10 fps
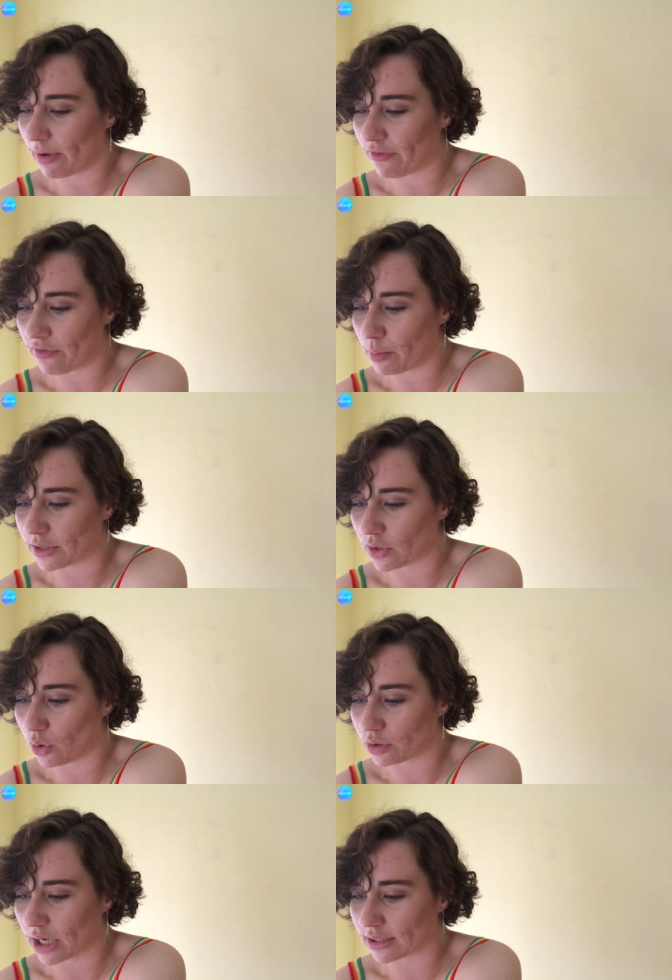of my favorite bits of the
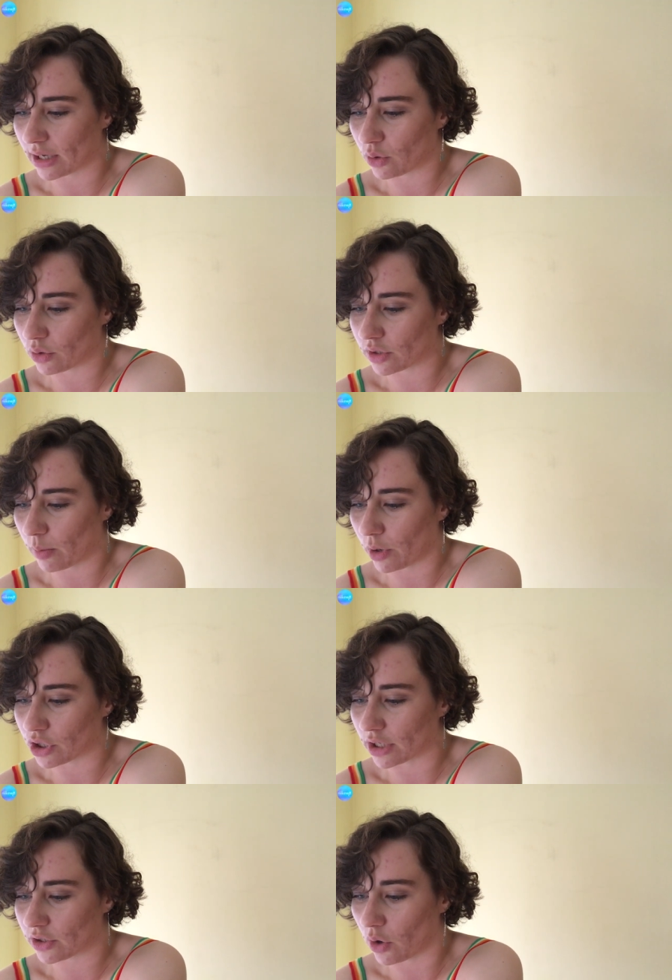whole dance. I couldn't stop
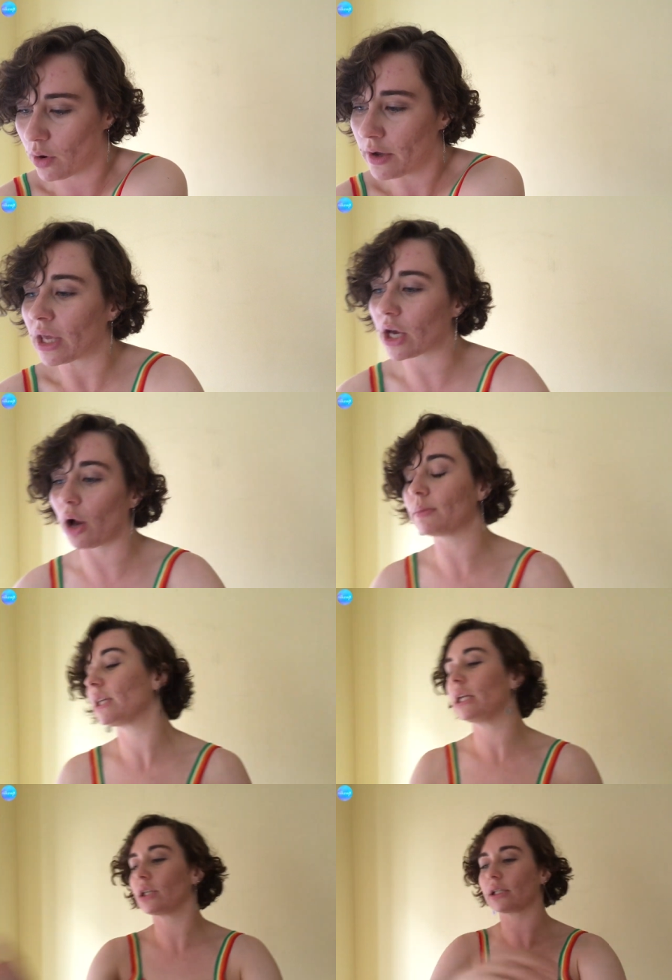watching it. So he comes
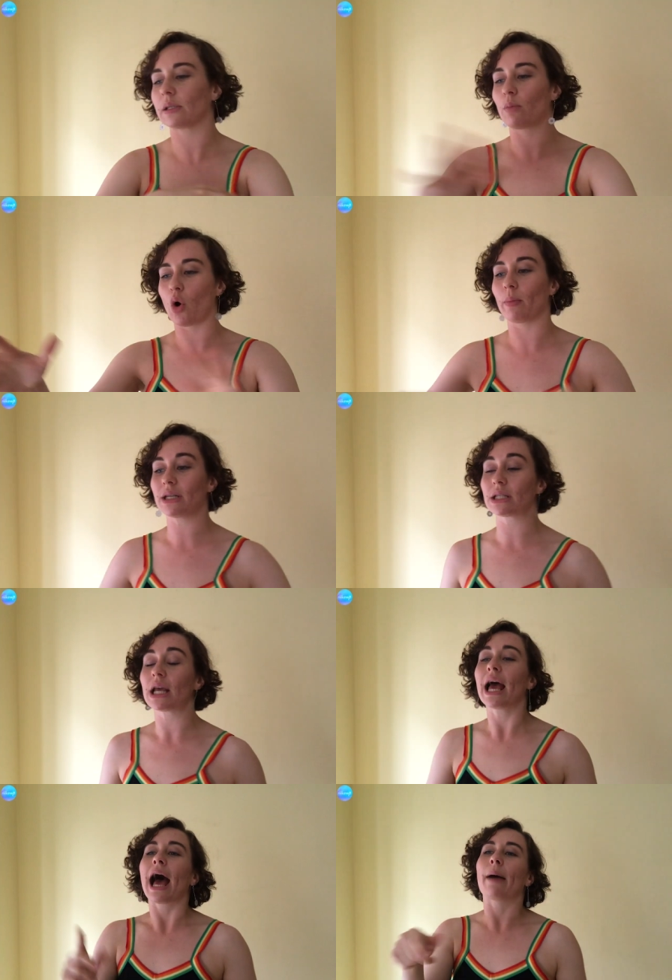and he does his
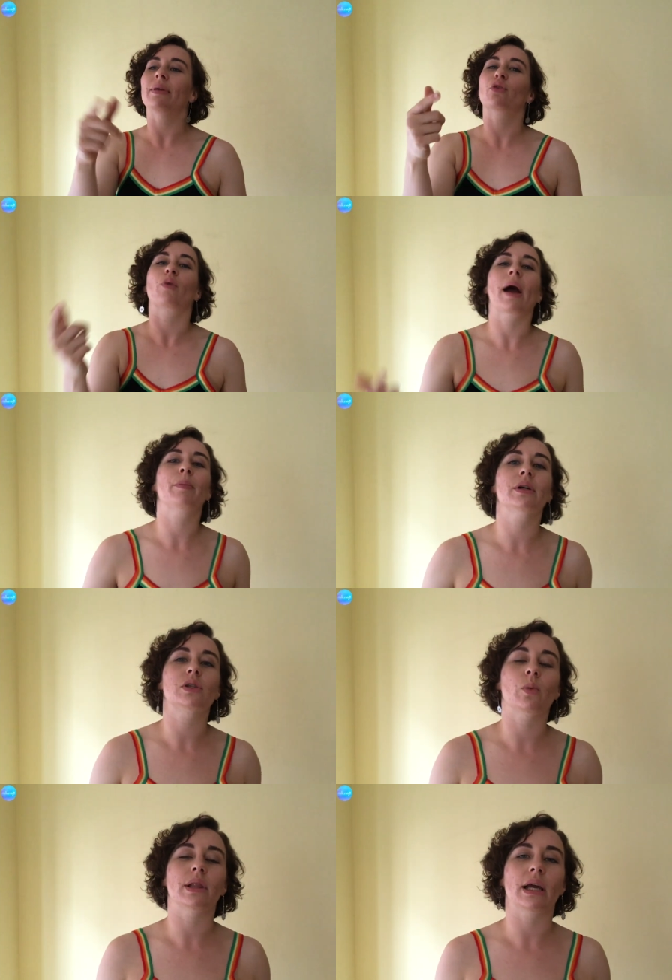moment. I mean, the
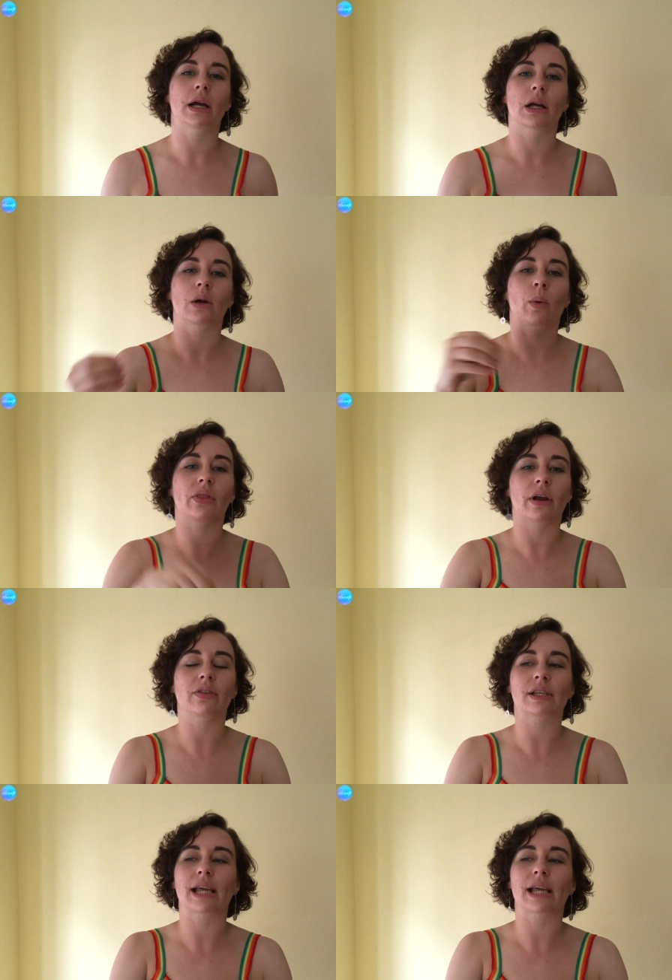rappers, when they're in the